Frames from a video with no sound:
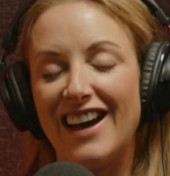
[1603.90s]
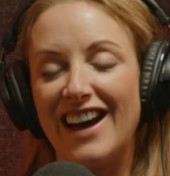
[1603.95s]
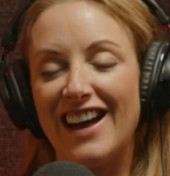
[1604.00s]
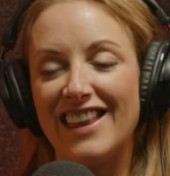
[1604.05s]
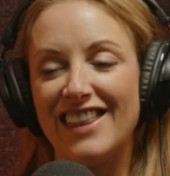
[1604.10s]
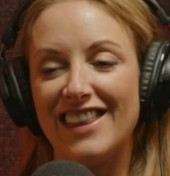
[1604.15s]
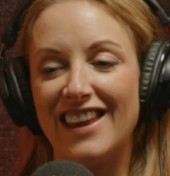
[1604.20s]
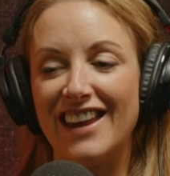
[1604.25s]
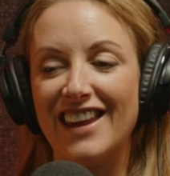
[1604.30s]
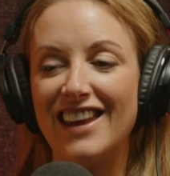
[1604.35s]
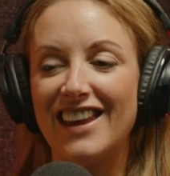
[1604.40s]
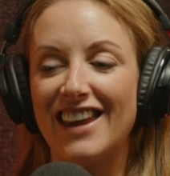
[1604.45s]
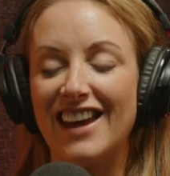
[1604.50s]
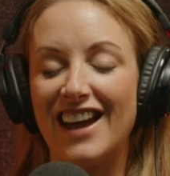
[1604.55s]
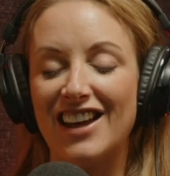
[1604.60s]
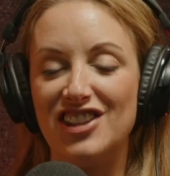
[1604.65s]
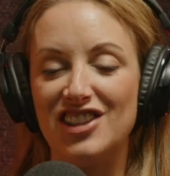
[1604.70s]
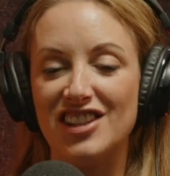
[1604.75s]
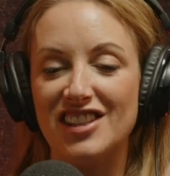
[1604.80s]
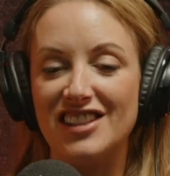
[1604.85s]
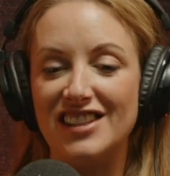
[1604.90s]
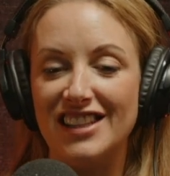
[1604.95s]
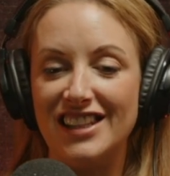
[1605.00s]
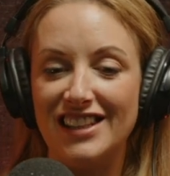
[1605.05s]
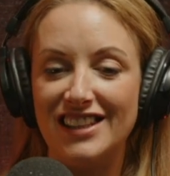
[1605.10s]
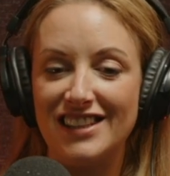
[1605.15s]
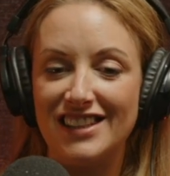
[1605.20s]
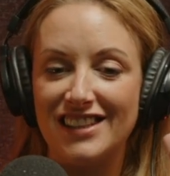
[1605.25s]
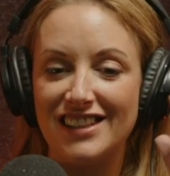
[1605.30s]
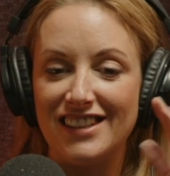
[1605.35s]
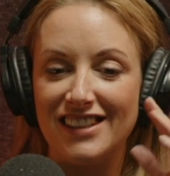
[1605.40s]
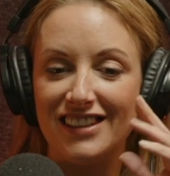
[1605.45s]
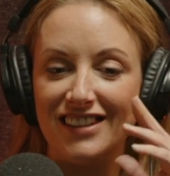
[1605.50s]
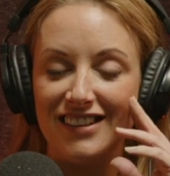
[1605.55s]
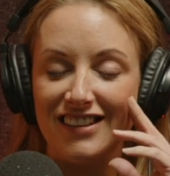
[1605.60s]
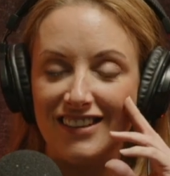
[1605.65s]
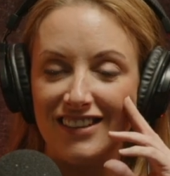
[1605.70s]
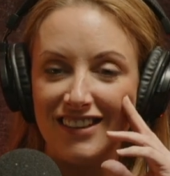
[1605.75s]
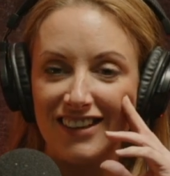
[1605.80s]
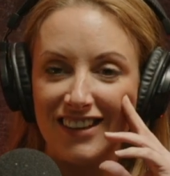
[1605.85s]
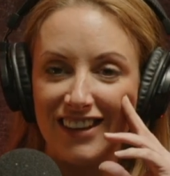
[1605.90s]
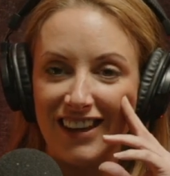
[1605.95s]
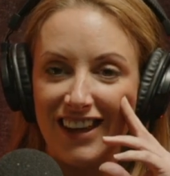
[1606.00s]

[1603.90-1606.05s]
I think I just need to